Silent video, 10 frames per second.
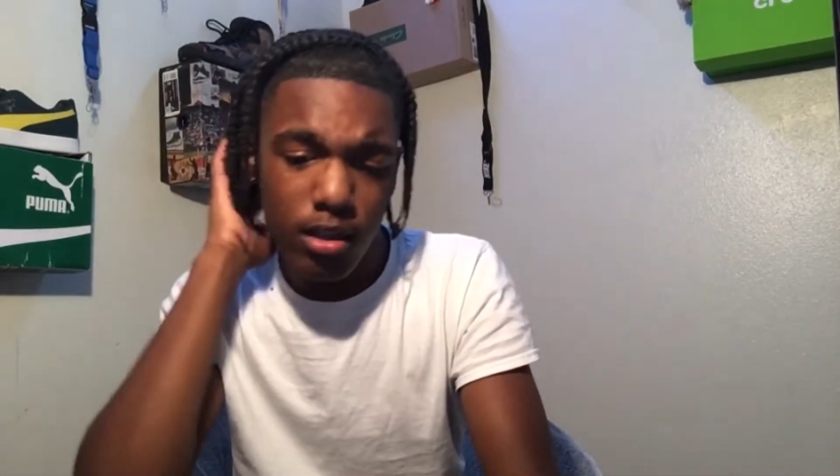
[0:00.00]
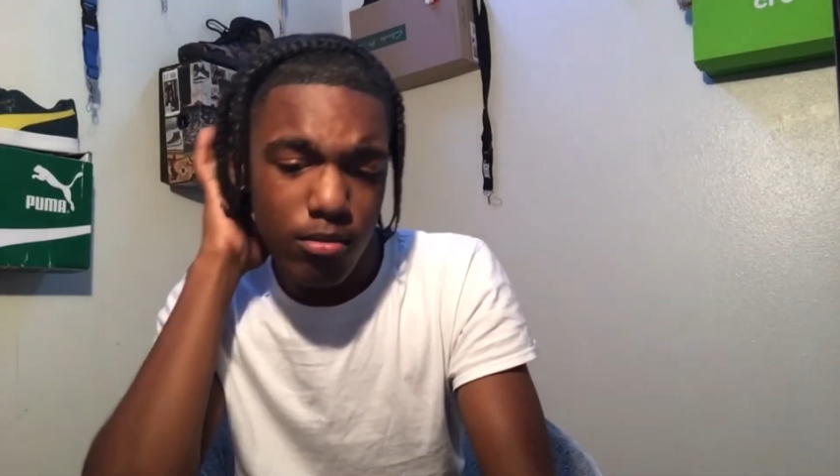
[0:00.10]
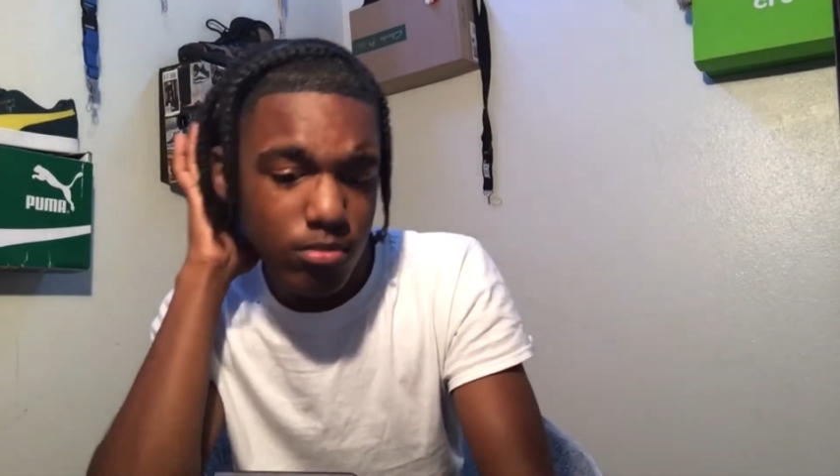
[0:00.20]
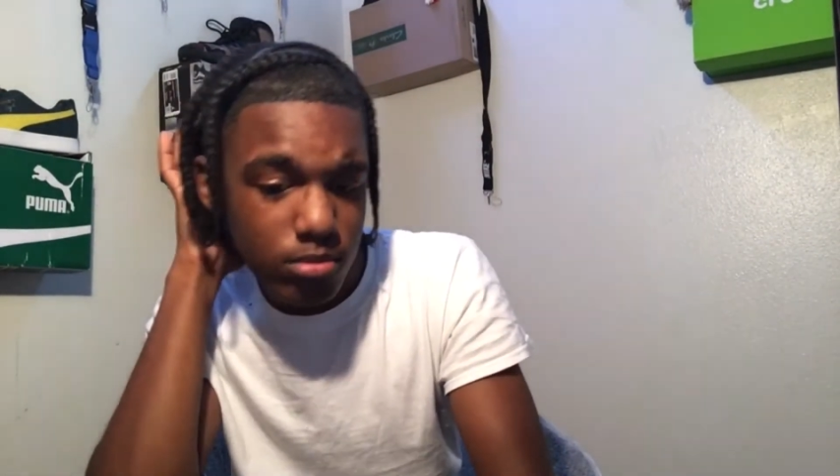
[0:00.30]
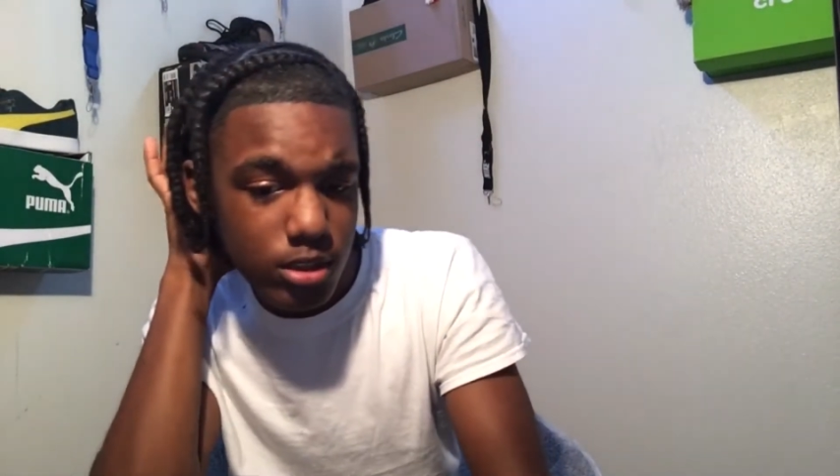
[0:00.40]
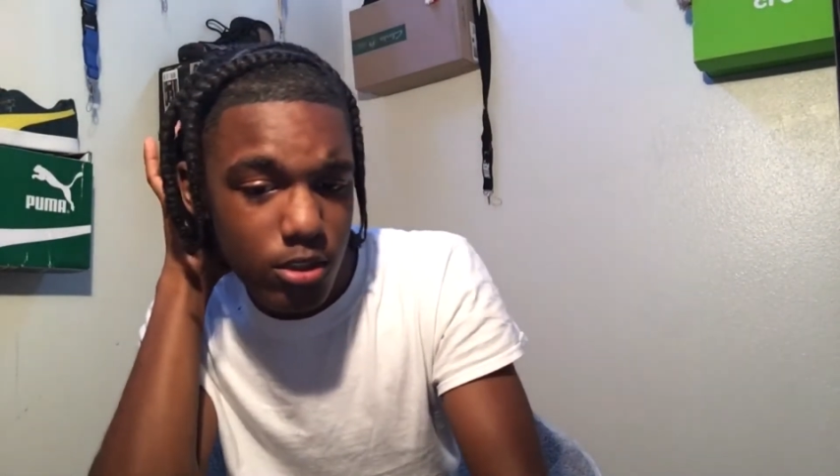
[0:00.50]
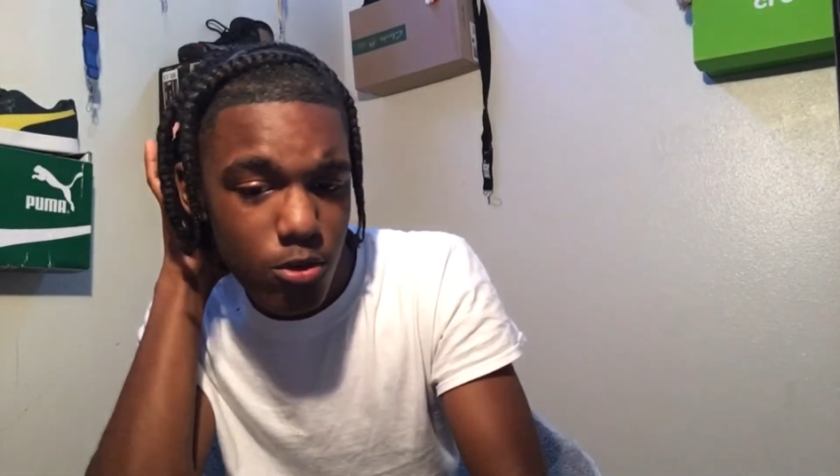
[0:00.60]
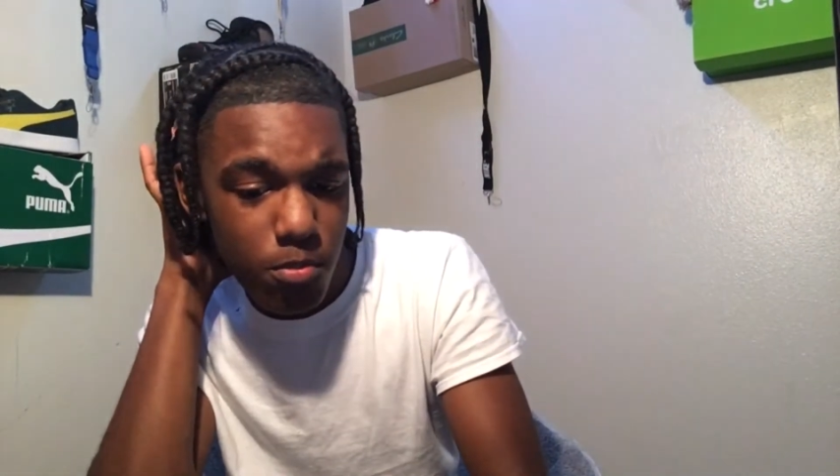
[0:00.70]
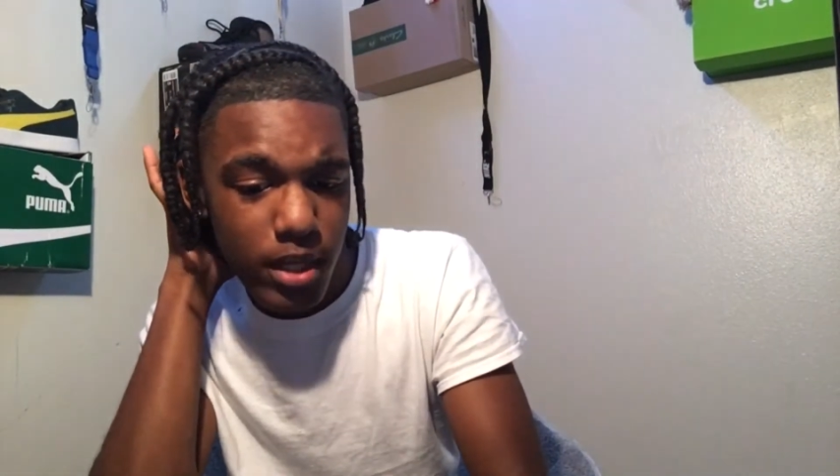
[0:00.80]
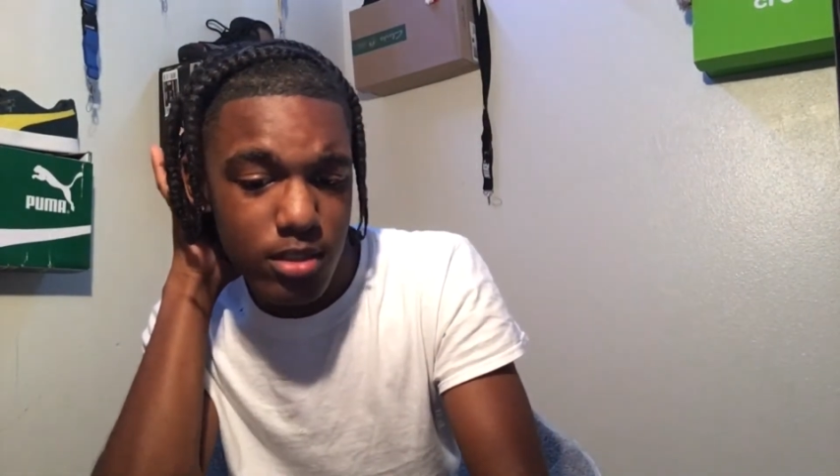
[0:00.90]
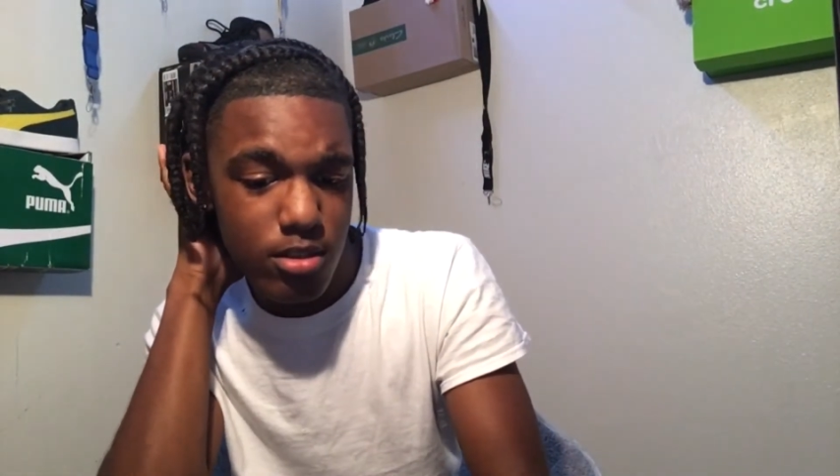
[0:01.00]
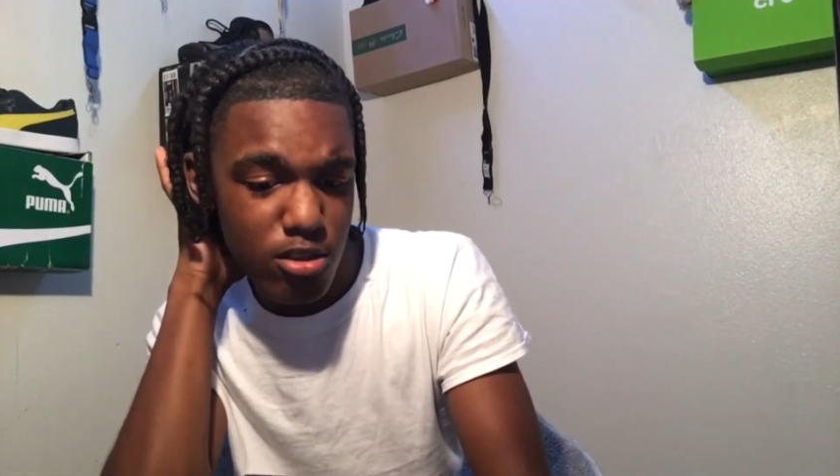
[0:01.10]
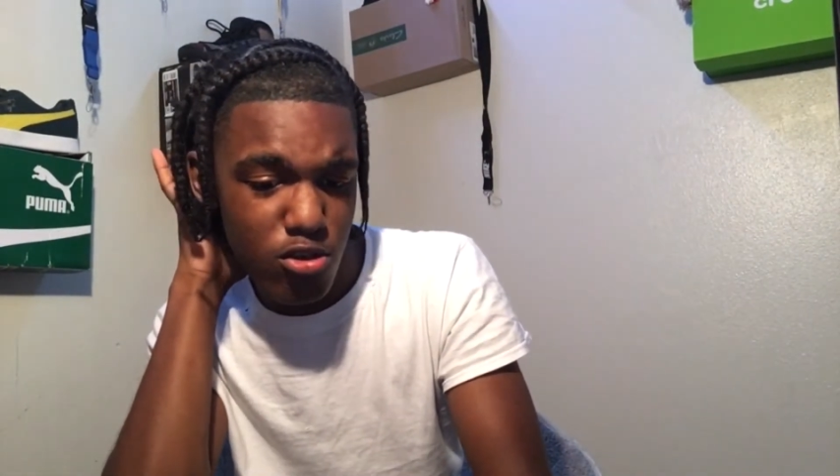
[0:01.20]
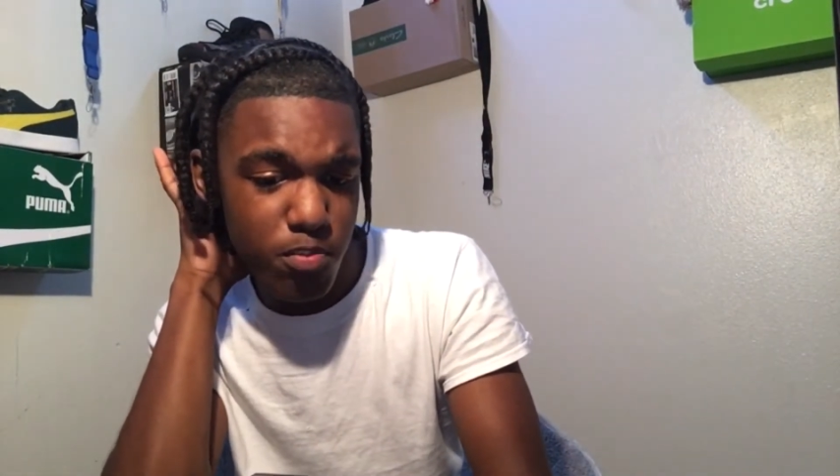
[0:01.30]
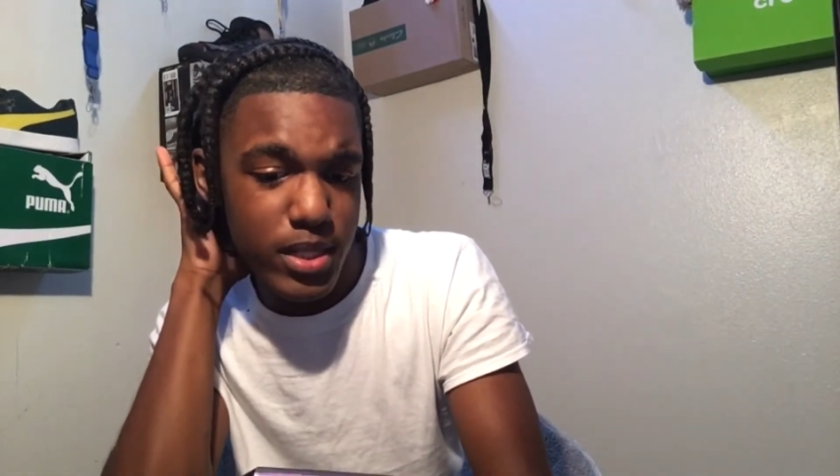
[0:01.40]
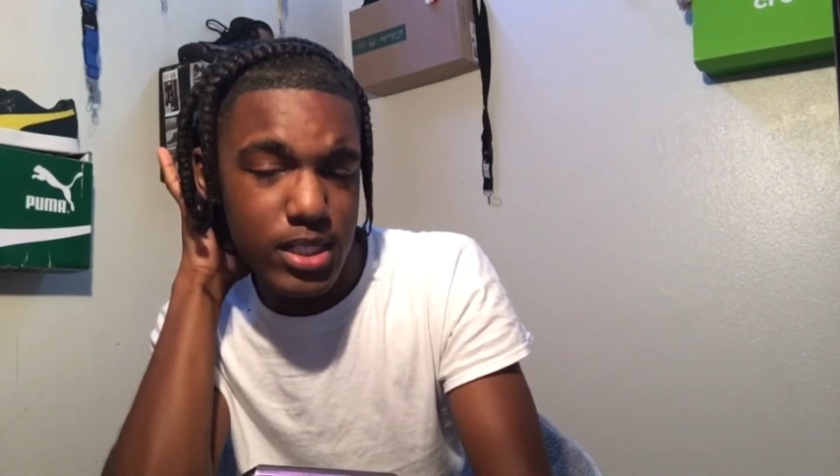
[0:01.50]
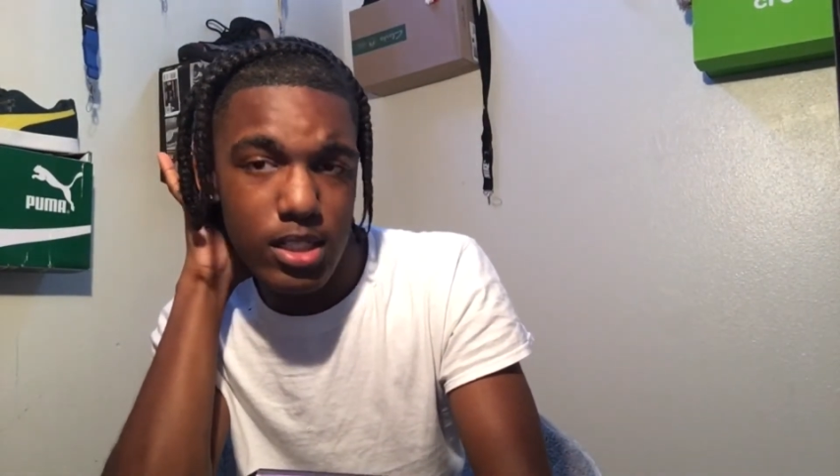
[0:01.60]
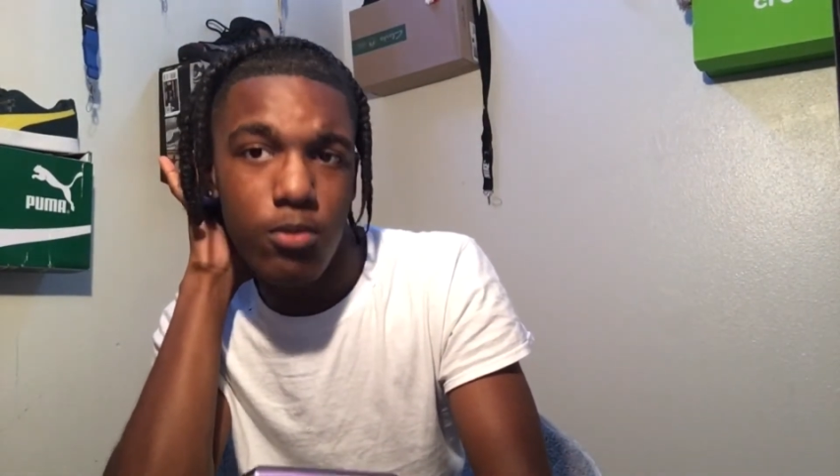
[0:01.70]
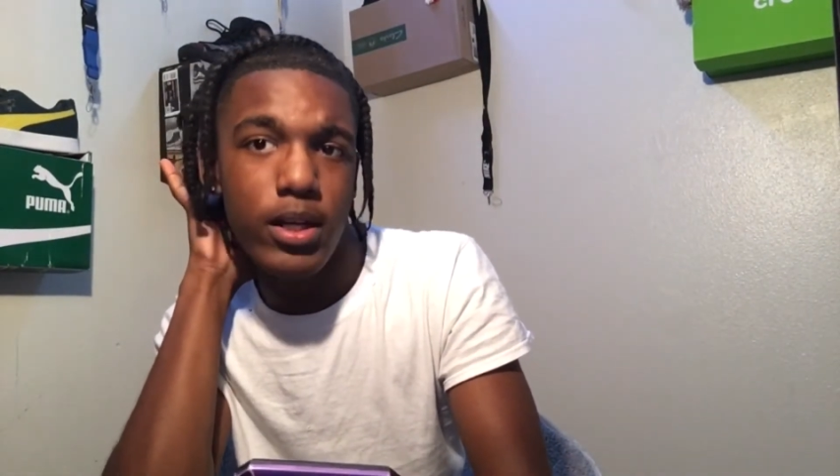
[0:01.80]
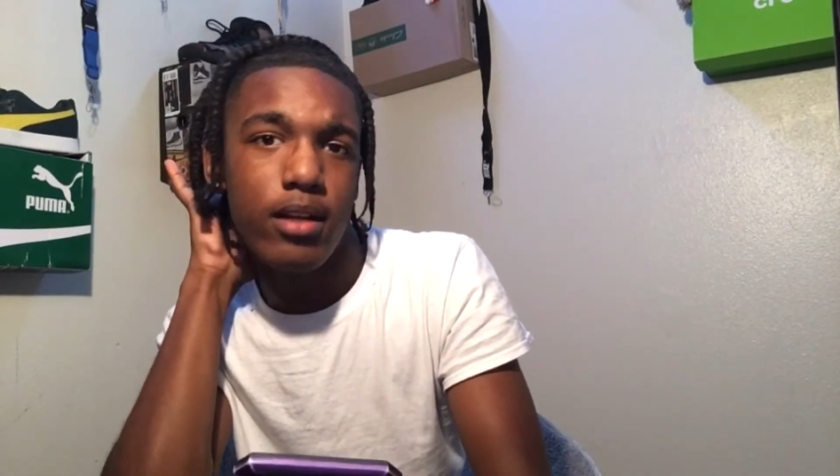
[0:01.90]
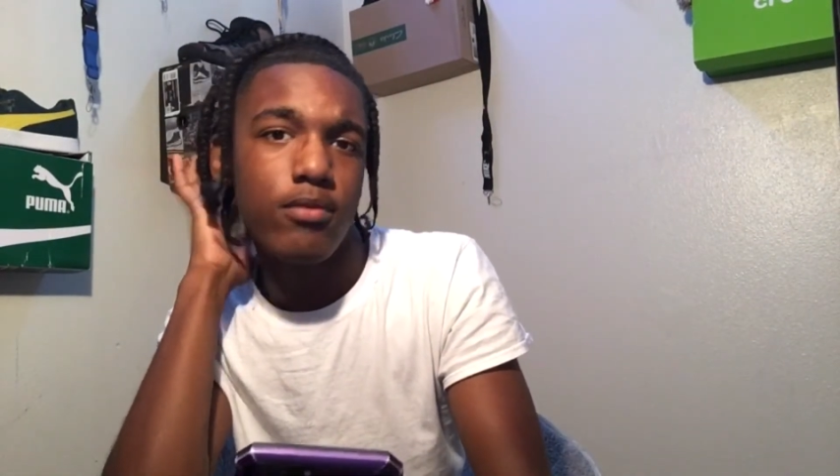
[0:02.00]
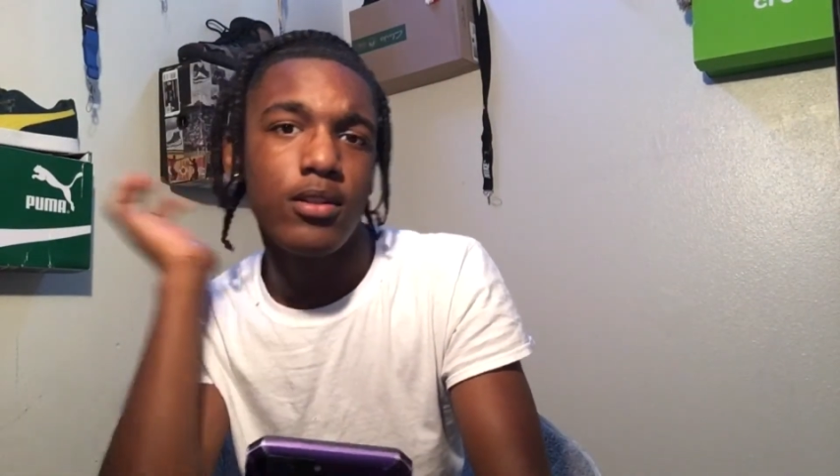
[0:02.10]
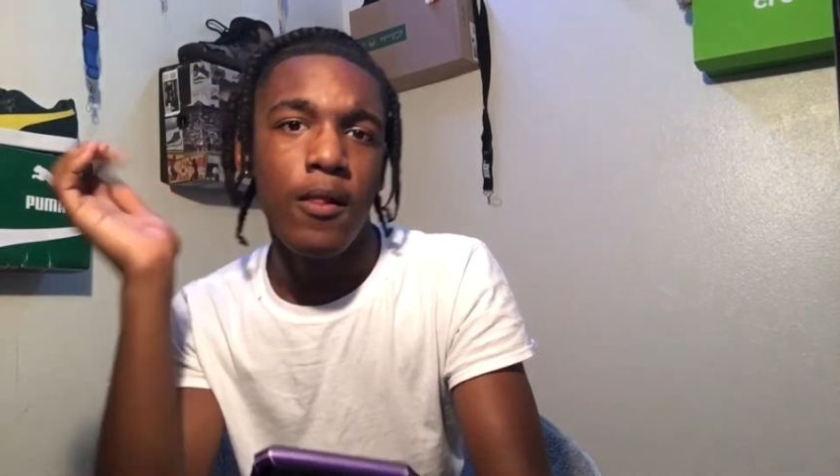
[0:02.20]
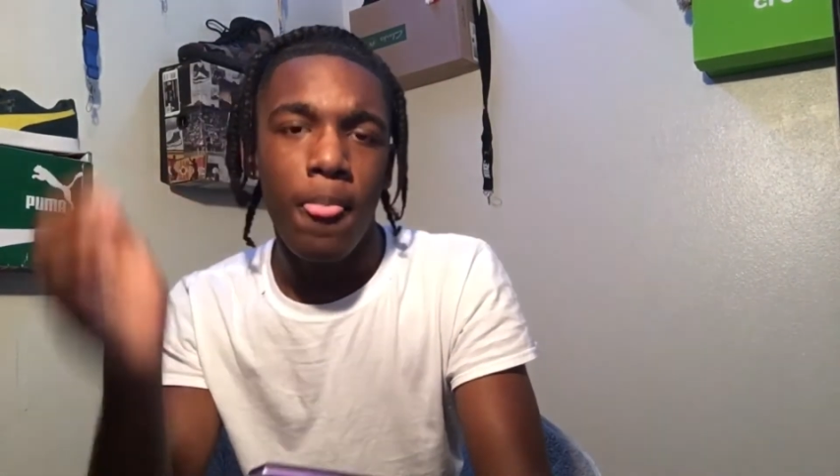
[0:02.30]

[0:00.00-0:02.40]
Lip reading: I'm school, back to school pictures or whatever.